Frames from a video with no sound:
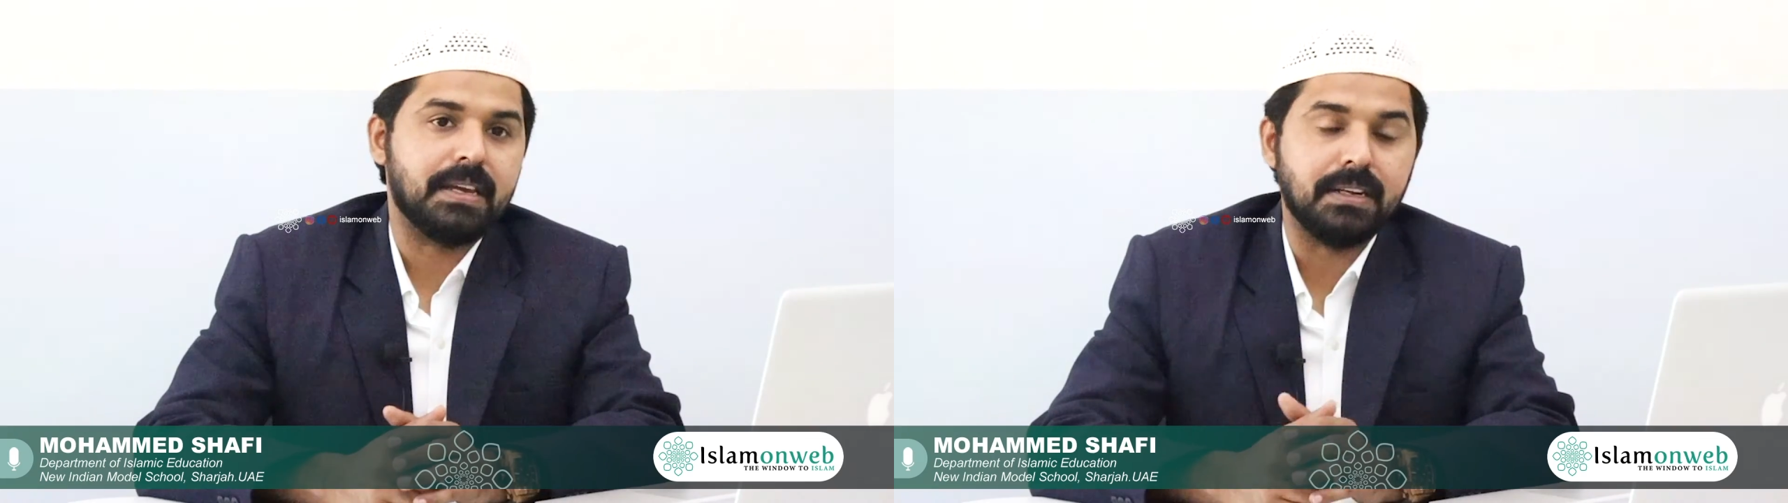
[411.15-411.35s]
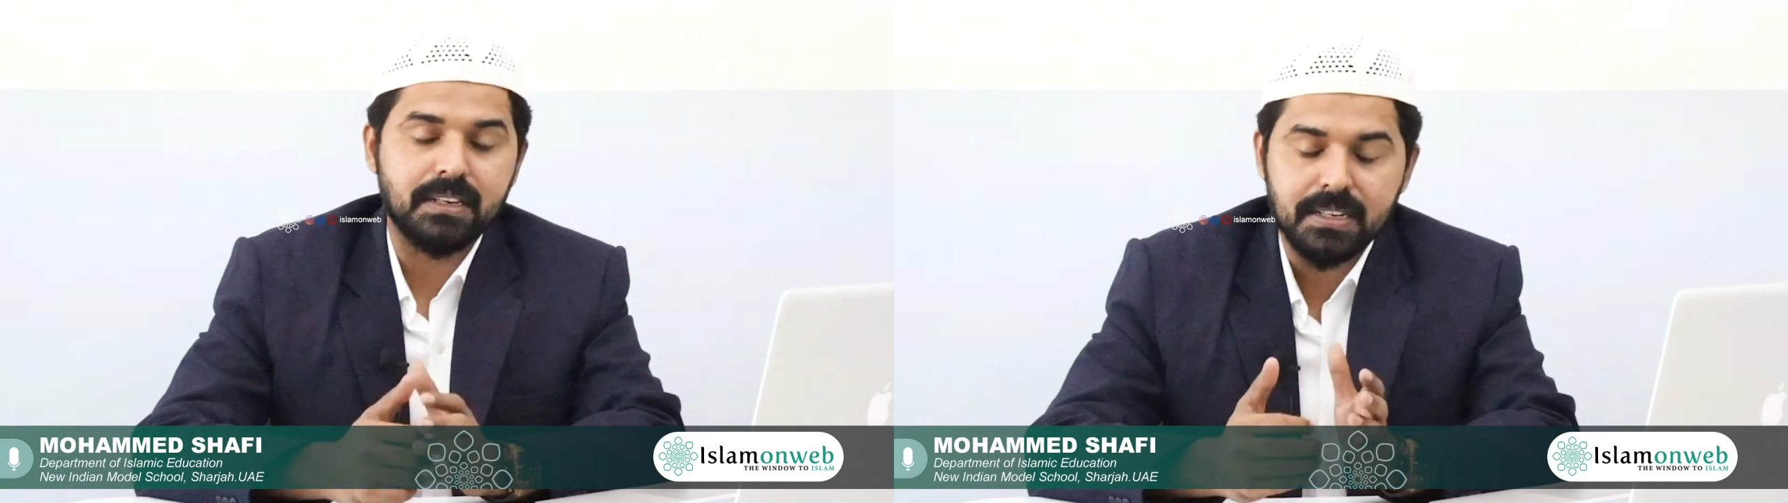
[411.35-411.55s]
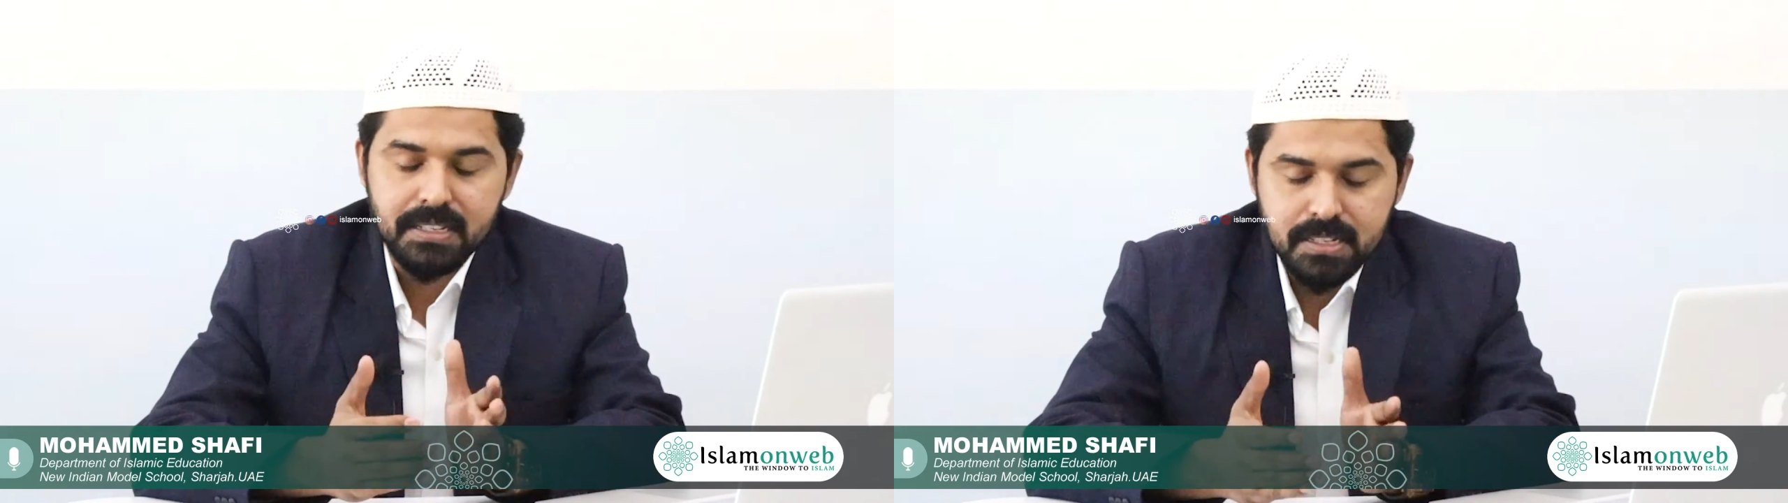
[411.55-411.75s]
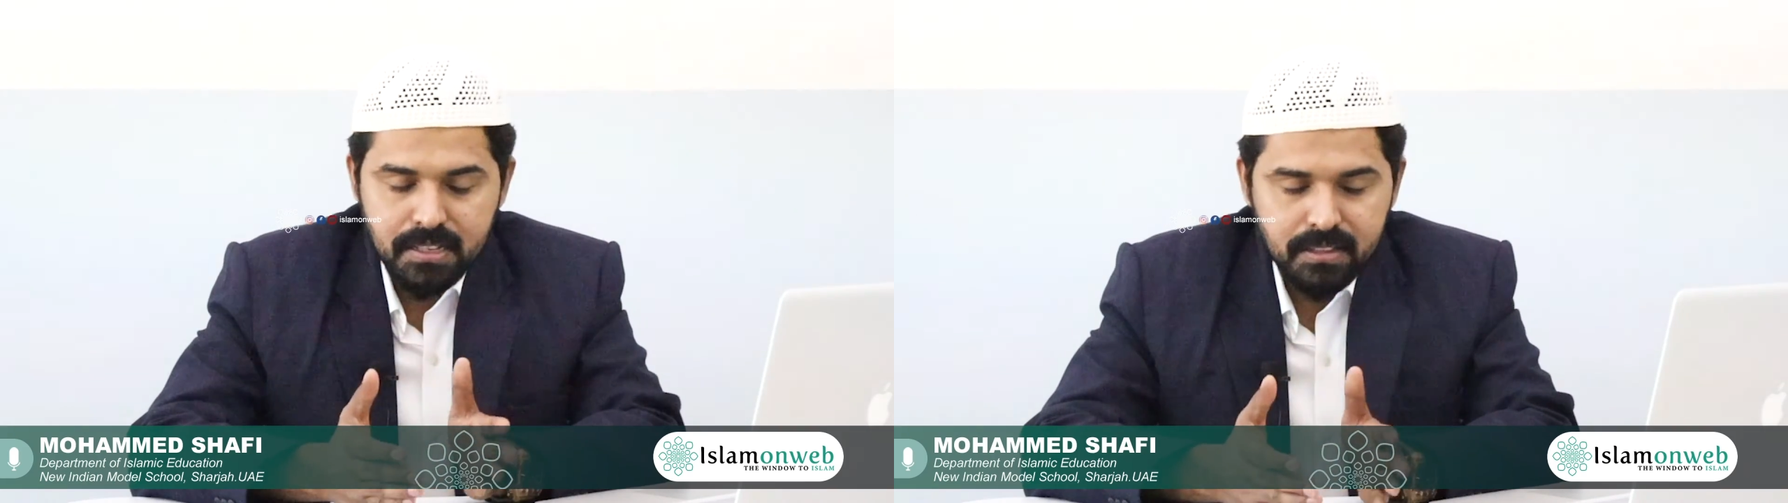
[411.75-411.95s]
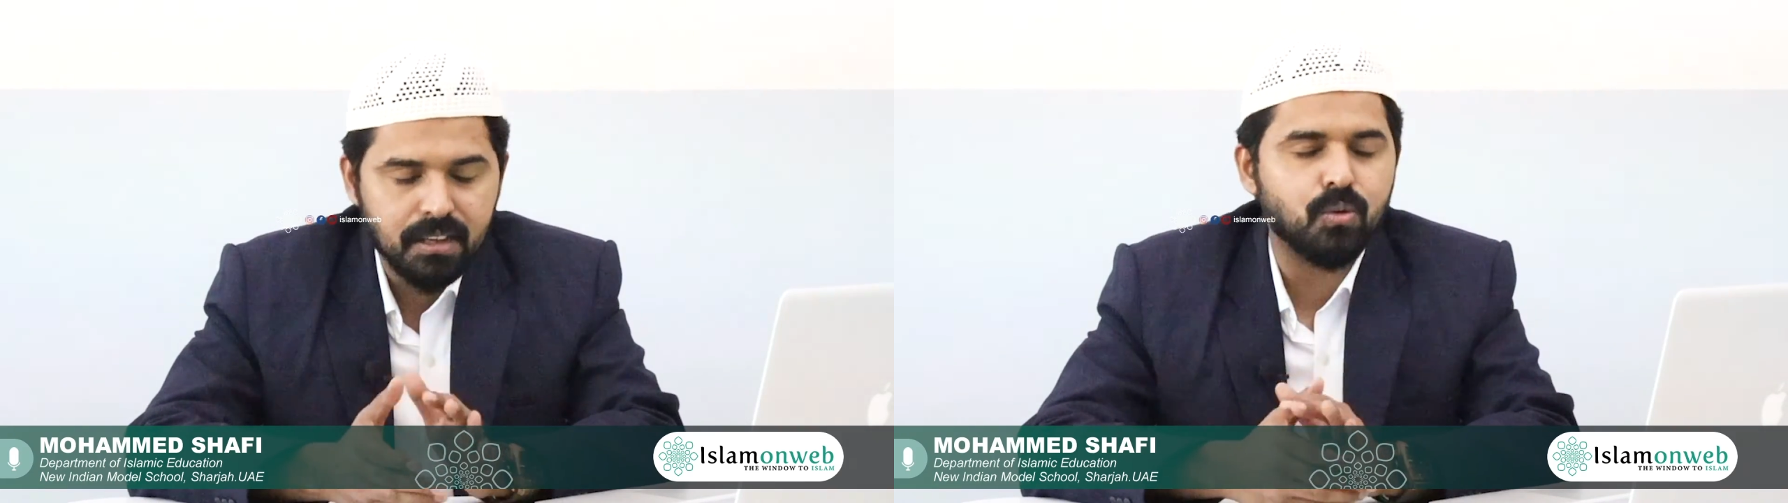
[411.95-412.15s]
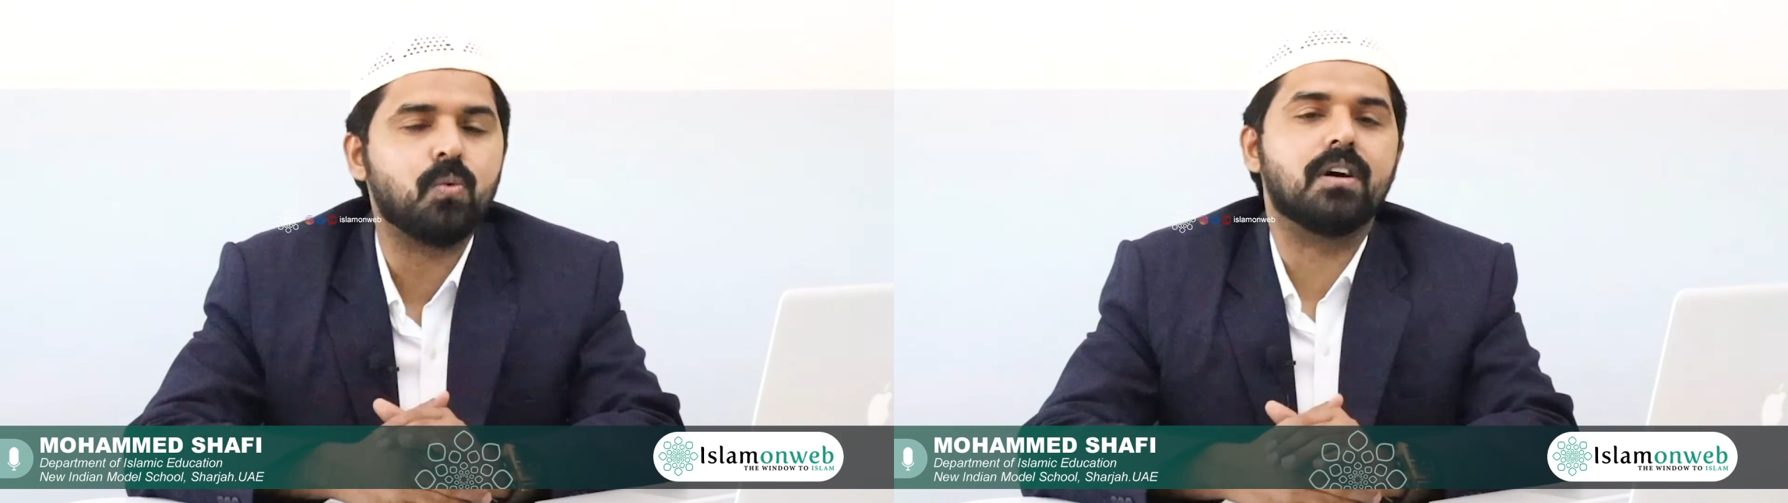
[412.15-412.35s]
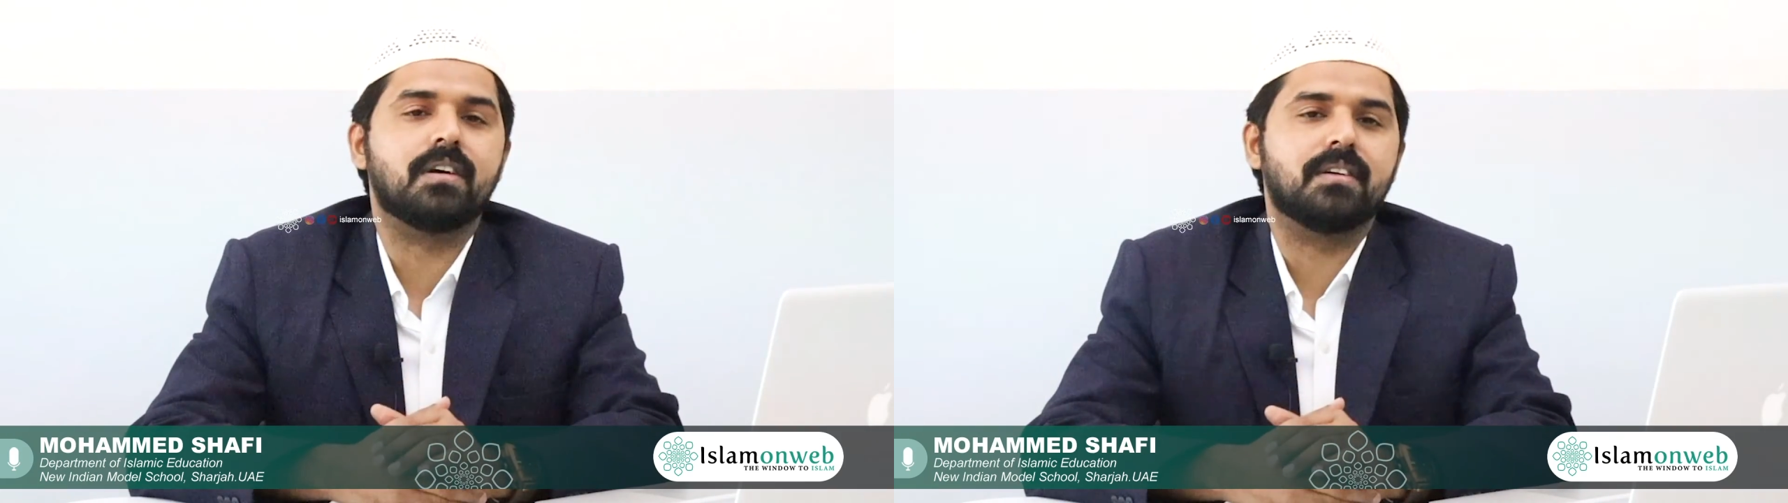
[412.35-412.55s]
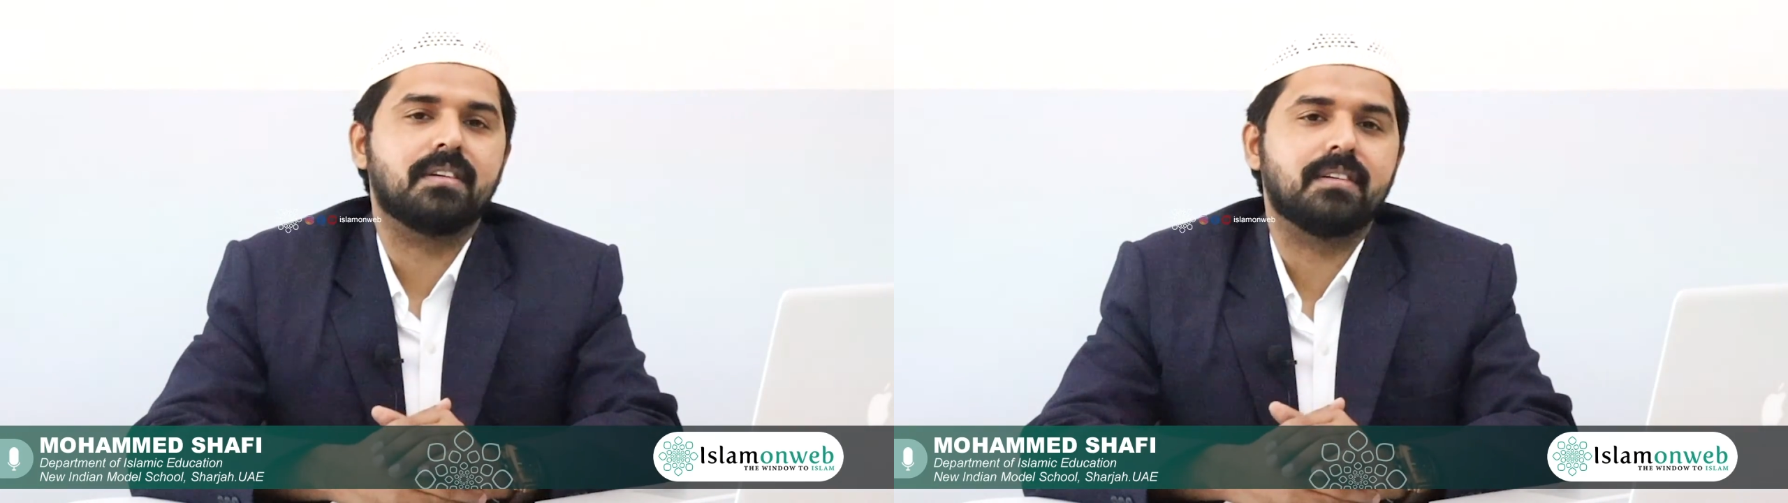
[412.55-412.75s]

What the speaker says: increase in taqwa,